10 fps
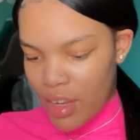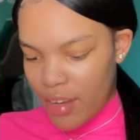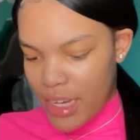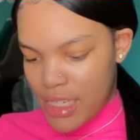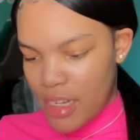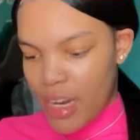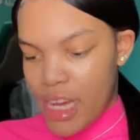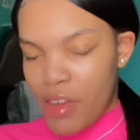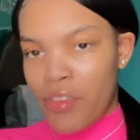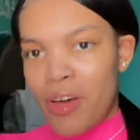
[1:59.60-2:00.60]
okay, so they
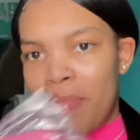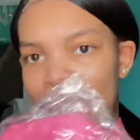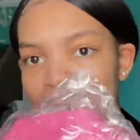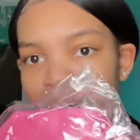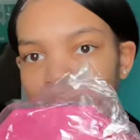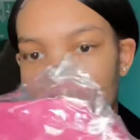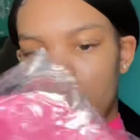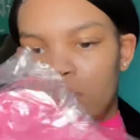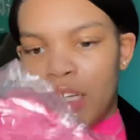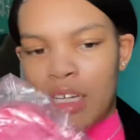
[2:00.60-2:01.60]
give you a bag.
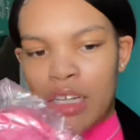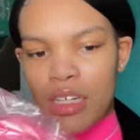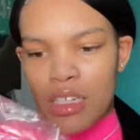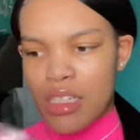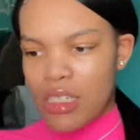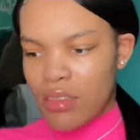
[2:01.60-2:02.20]
It looks...